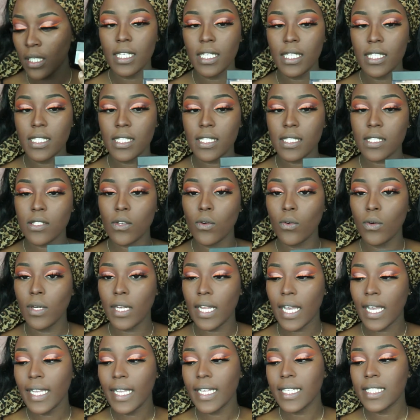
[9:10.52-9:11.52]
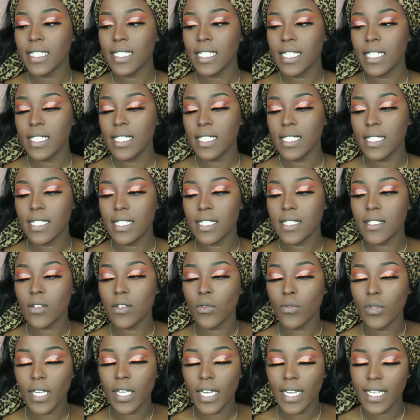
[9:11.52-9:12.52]
is so light and it's
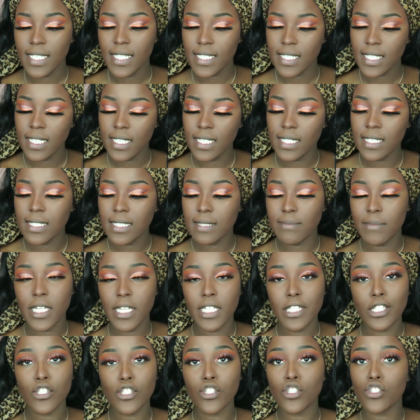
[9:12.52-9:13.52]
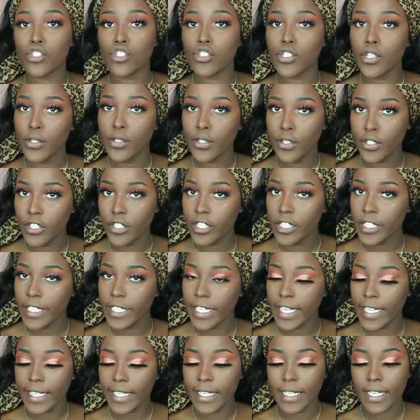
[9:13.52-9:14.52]
so nice and it smells so good.
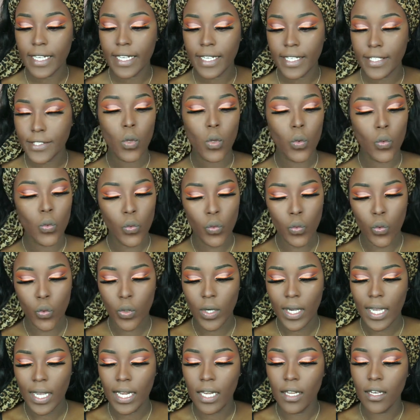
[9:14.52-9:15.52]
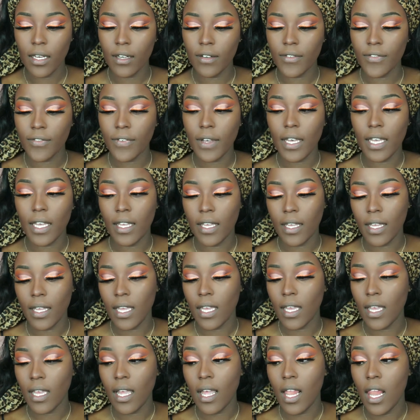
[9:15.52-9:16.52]
Like, guys, ooh, I
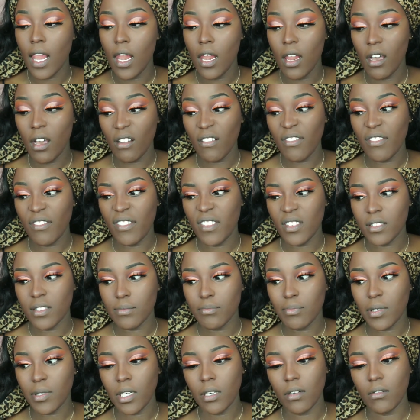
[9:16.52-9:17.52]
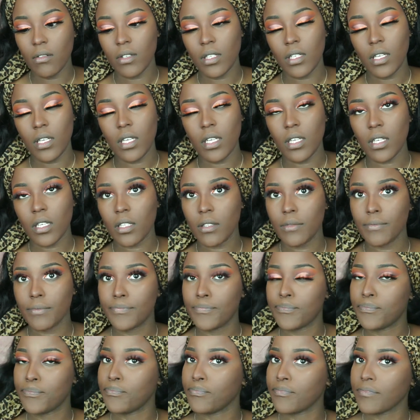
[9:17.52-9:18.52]
love this powder. Like,
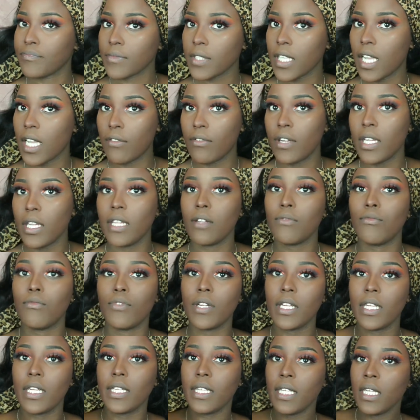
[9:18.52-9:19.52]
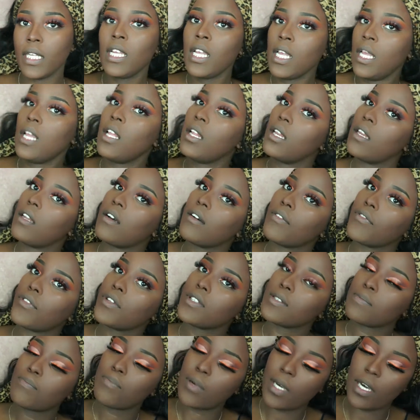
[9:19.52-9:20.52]
I really love
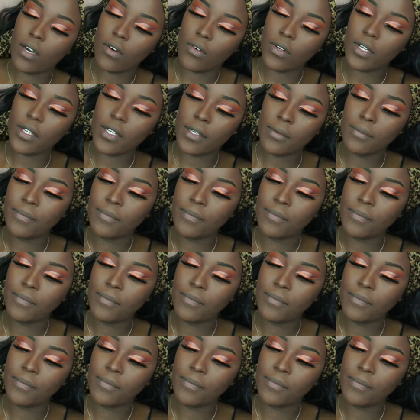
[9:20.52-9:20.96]
this powder.